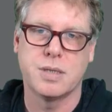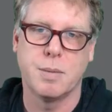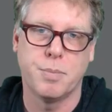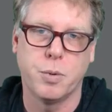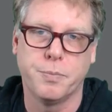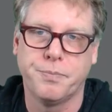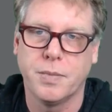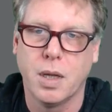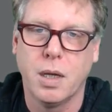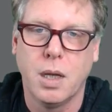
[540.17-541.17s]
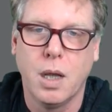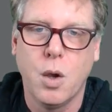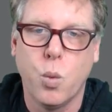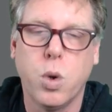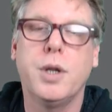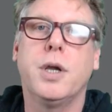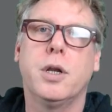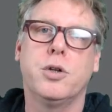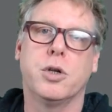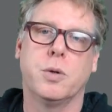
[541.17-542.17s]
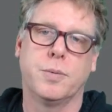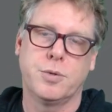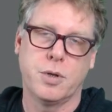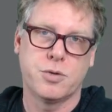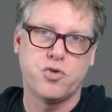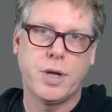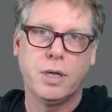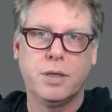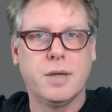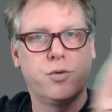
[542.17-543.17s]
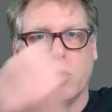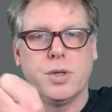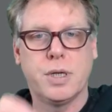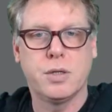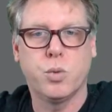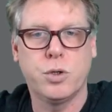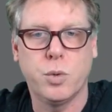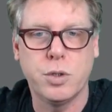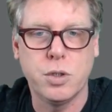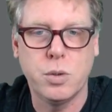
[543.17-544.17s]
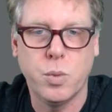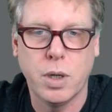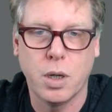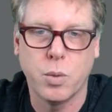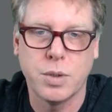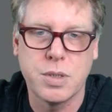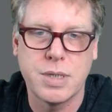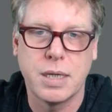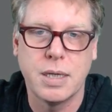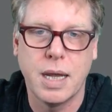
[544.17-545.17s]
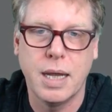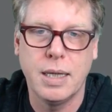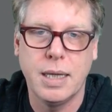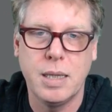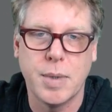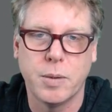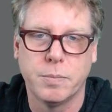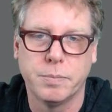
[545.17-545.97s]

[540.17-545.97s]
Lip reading: and simple. What are you going to do? So it's triggered, they've joined the list. What do you want to do? Well, I want to send an email.